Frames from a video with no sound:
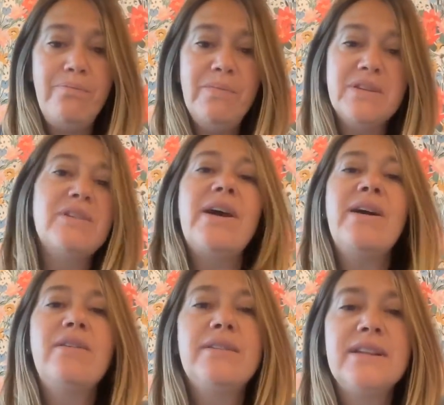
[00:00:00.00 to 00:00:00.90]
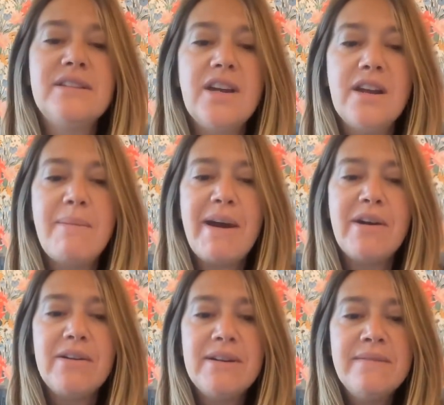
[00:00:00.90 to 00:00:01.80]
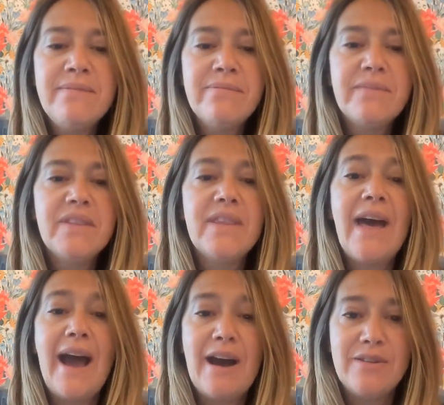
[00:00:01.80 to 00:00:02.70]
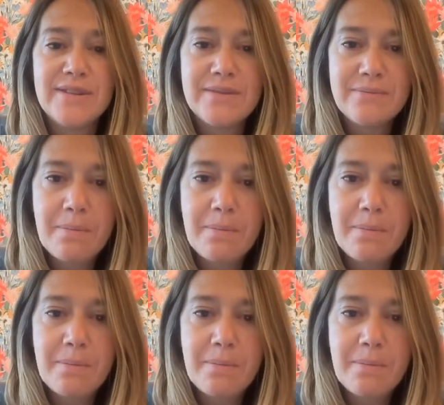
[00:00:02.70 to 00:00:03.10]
So now let's talk about the hows.